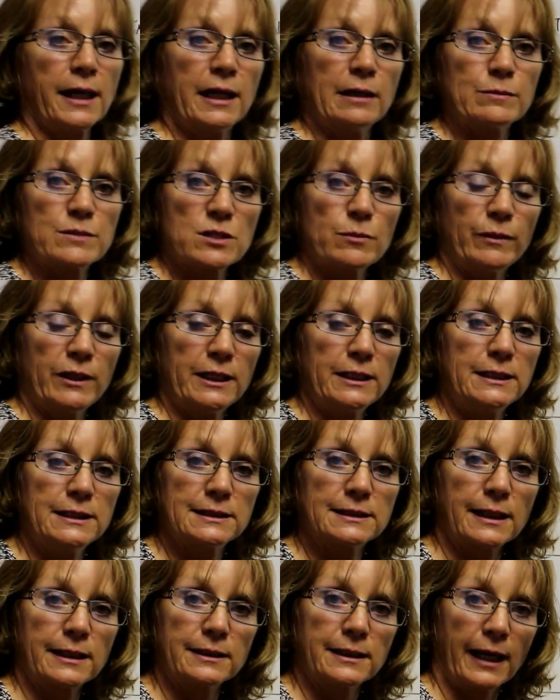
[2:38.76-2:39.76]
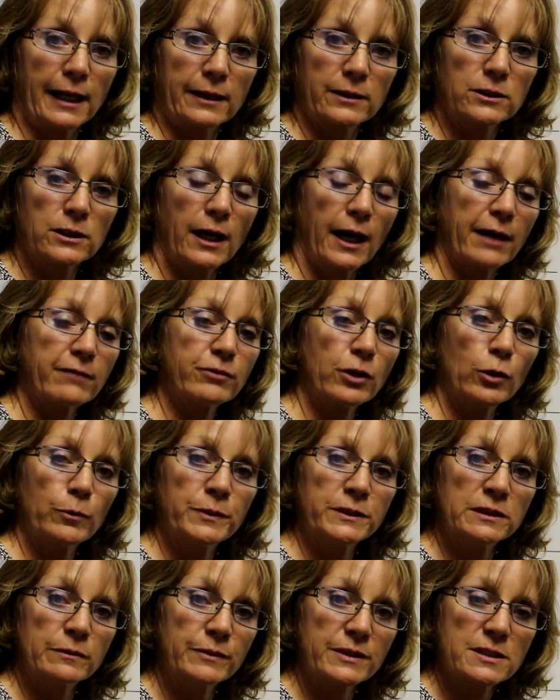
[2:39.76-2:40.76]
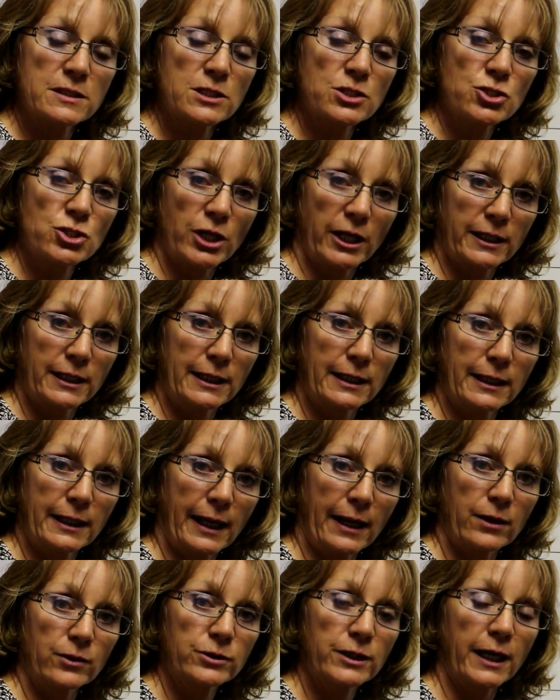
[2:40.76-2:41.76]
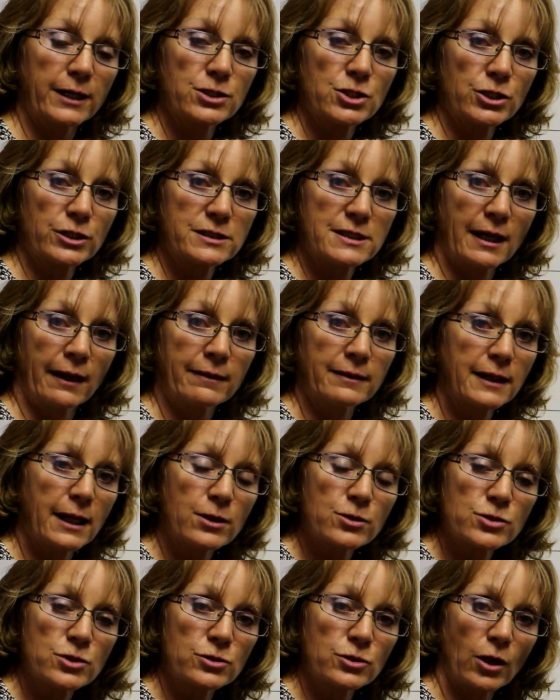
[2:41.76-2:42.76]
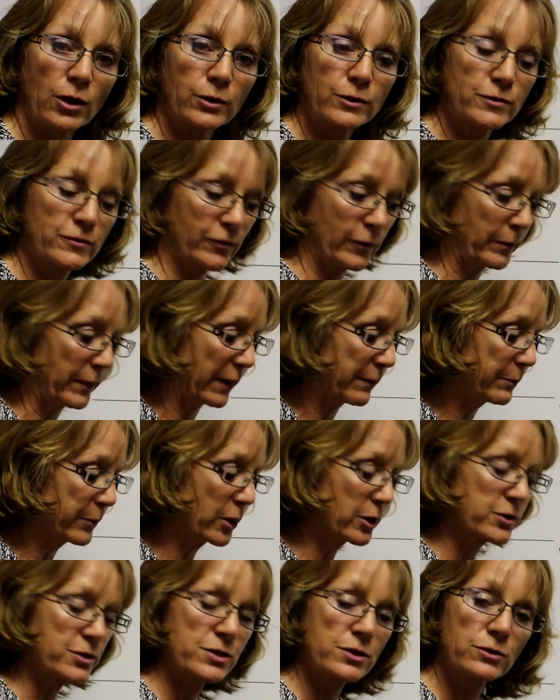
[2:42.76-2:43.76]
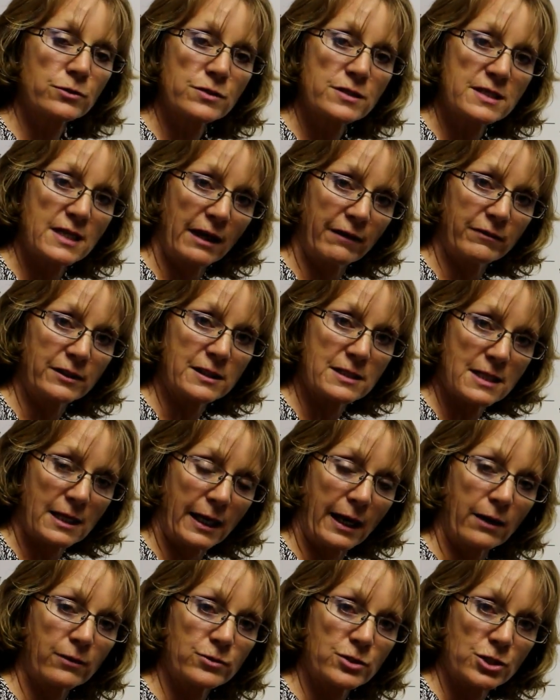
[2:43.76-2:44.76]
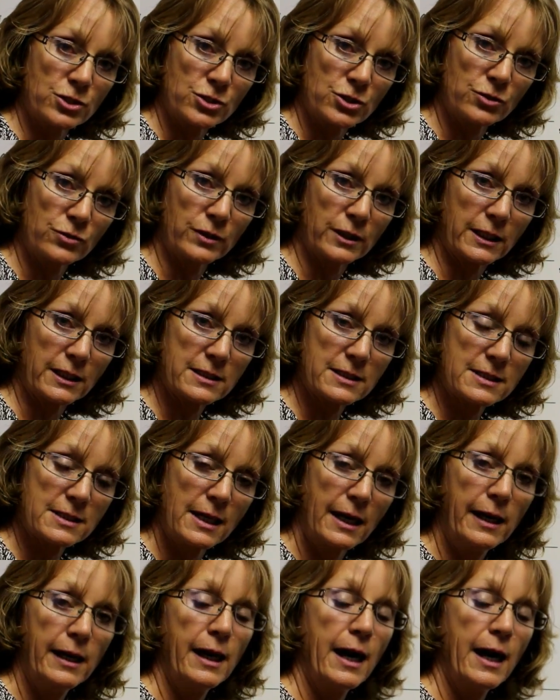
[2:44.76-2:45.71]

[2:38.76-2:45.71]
came to me and he said, Gail, I've opened a business checking account. I took $10,000 from my personal savings account to do this.